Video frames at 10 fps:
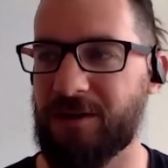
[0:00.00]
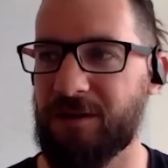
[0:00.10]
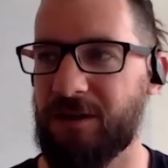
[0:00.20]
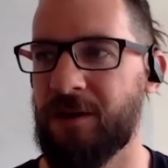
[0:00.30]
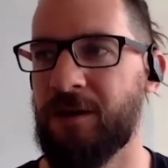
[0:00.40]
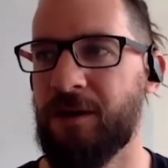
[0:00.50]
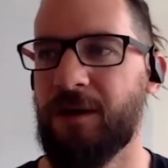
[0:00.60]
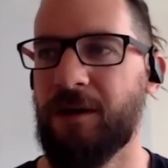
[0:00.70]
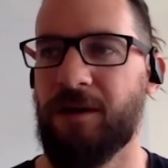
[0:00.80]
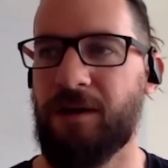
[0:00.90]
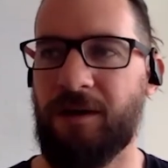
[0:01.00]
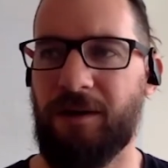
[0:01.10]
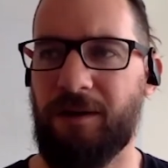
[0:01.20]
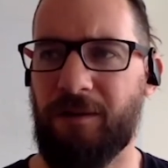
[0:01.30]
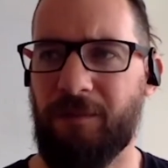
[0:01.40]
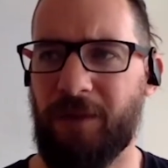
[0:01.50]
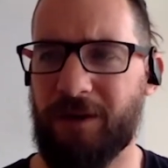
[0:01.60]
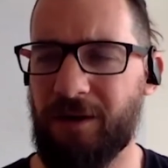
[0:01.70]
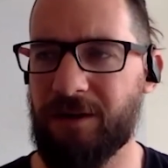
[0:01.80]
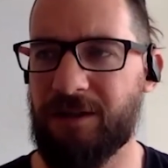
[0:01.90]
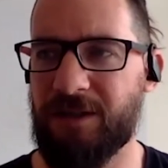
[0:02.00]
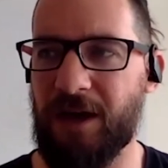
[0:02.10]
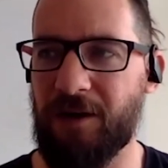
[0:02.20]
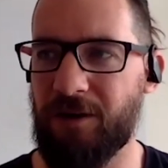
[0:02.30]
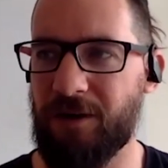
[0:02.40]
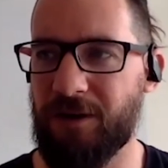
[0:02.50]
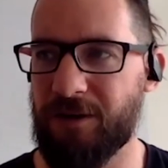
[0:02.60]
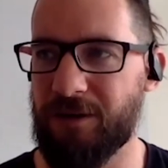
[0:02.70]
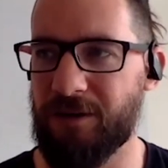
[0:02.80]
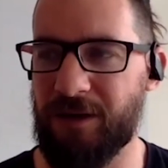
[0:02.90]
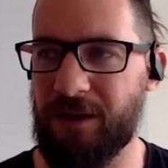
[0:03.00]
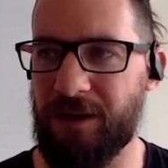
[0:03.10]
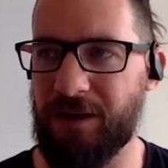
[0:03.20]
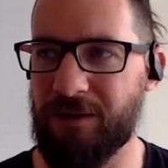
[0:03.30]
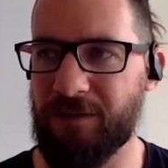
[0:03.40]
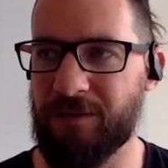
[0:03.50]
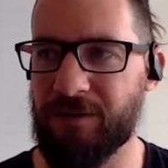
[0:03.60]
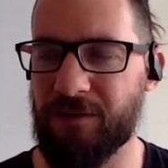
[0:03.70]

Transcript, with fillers: So, um, I kind of sat on it and